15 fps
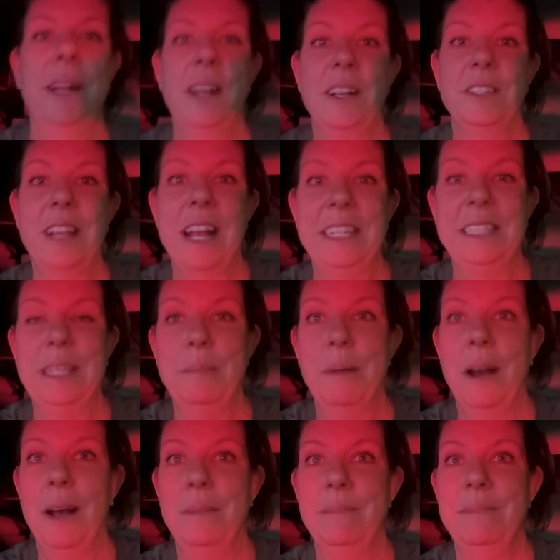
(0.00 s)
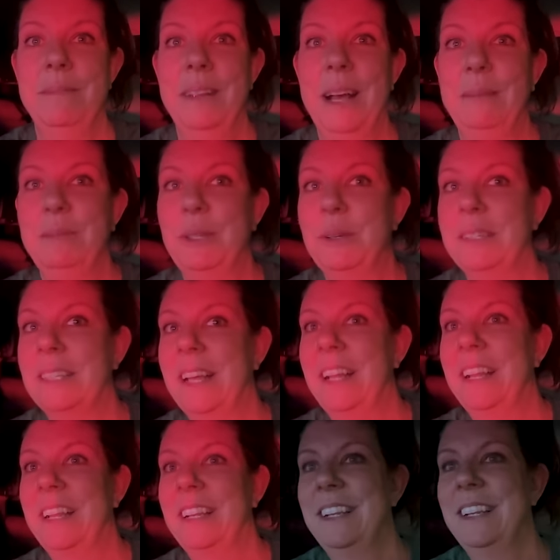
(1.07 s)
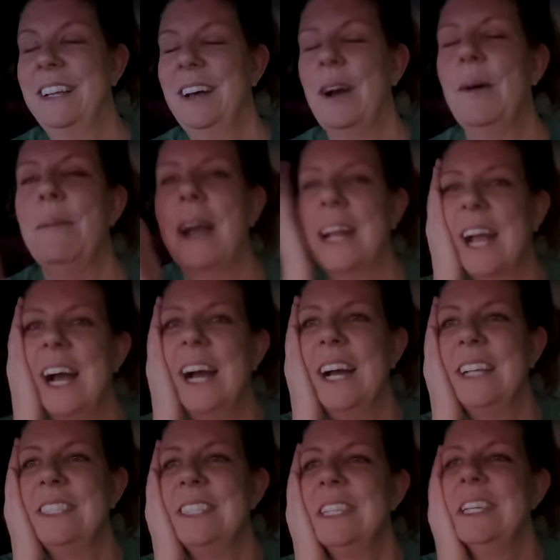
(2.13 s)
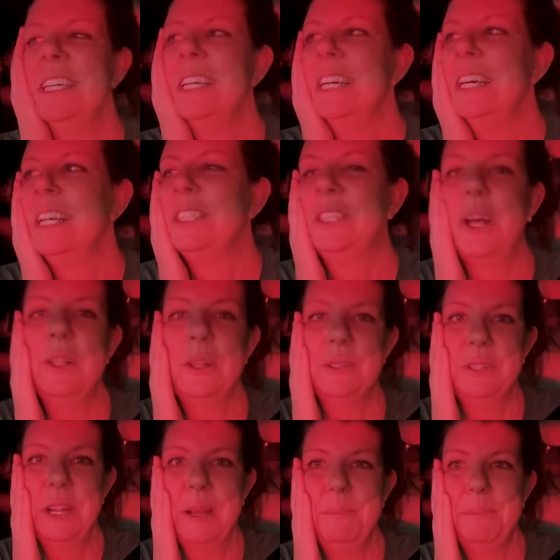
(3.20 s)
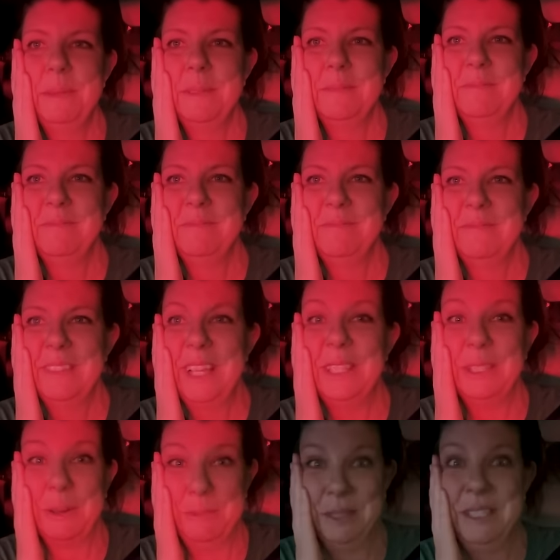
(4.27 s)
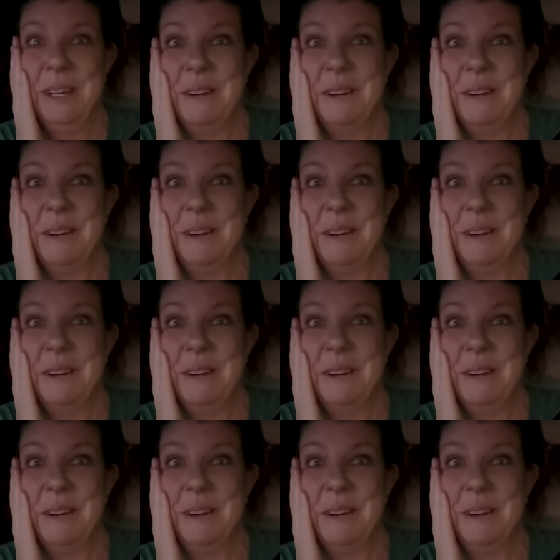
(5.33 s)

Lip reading: gosh, I see Bob. I'm so excited. Oh my gosh, solo trip is almost